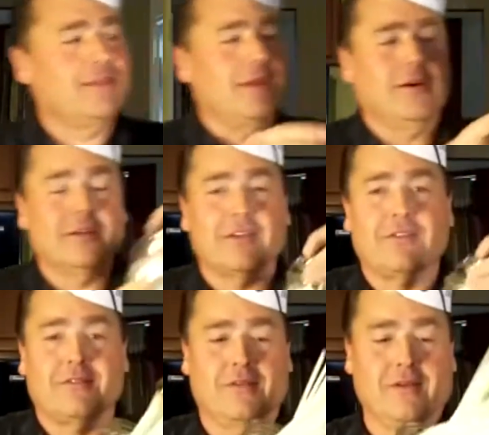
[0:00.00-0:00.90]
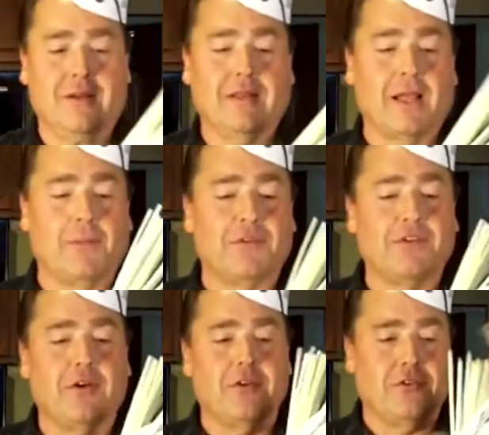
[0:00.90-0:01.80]
Get the oldest, like I'm
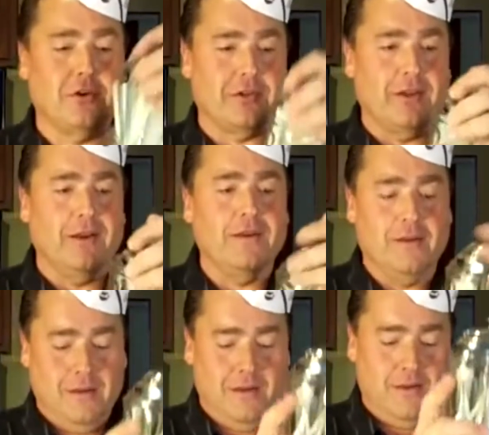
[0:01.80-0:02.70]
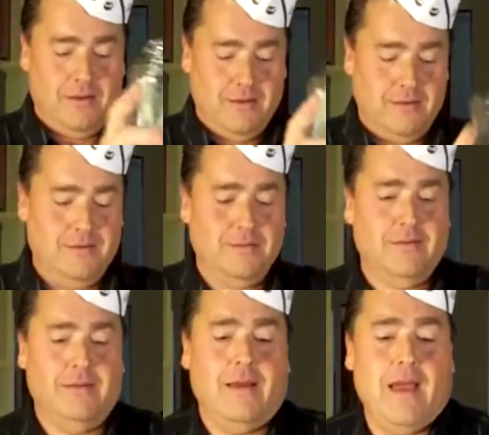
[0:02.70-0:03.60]
soda jerk there.
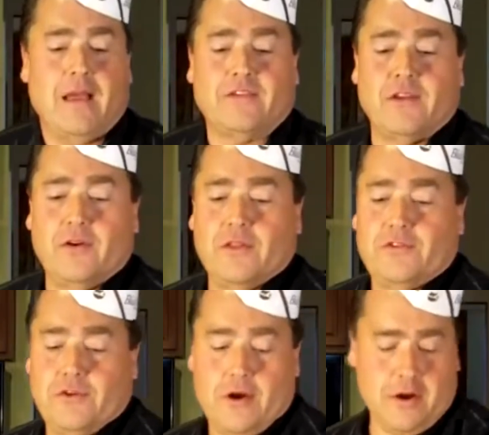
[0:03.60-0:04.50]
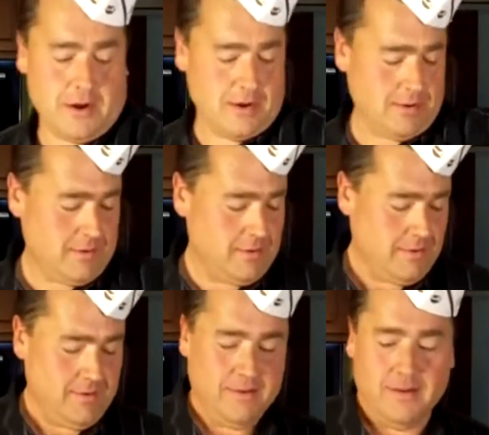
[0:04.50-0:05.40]
Accent on the jerk.
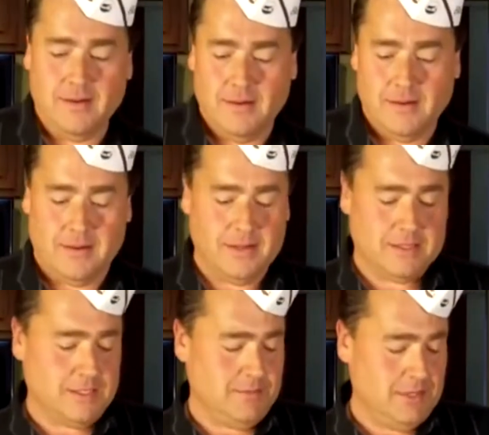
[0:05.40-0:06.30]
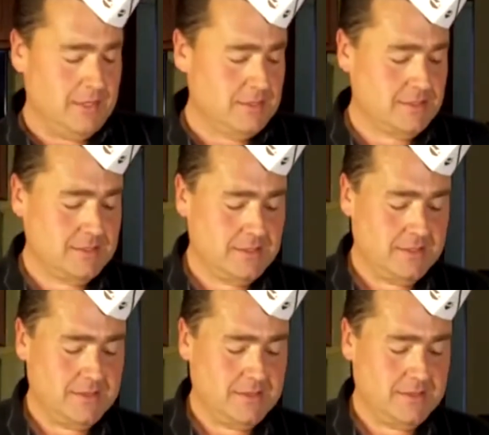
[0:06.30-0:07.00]
Get some of this.